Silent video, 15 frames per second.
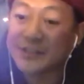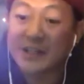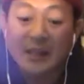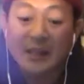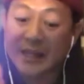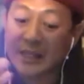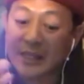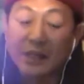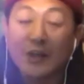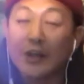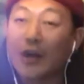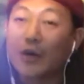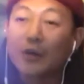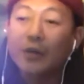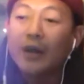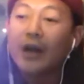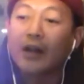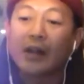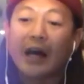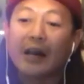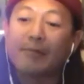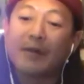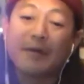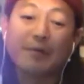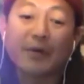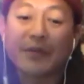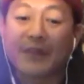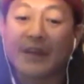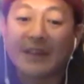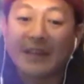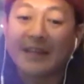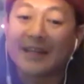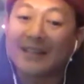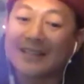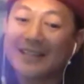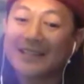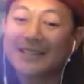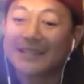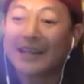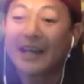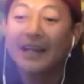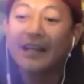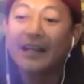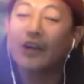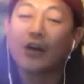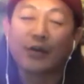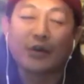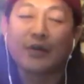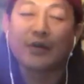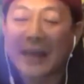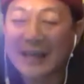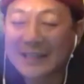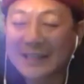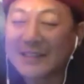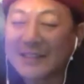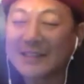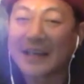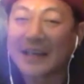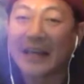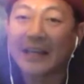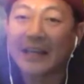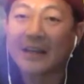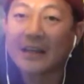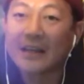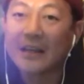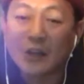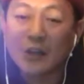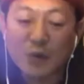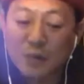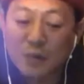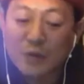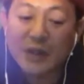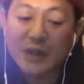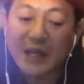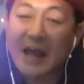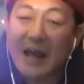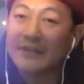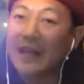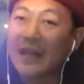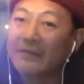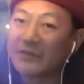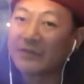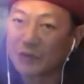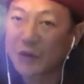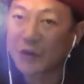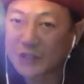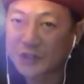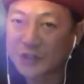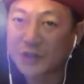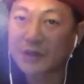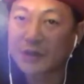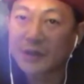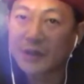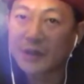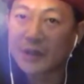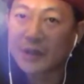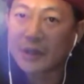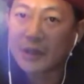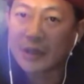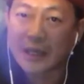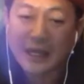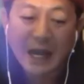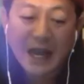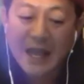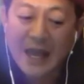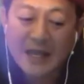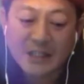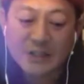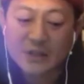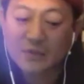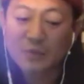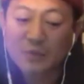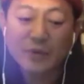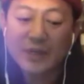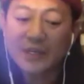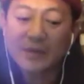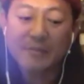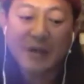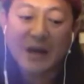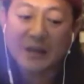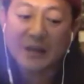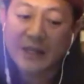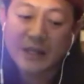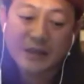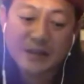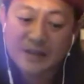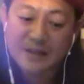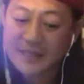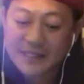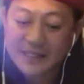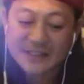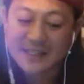Like, you know, a lot of people think they can teach skating. No, you can't teach skating. You really have to have structure. Like I had to read about like things that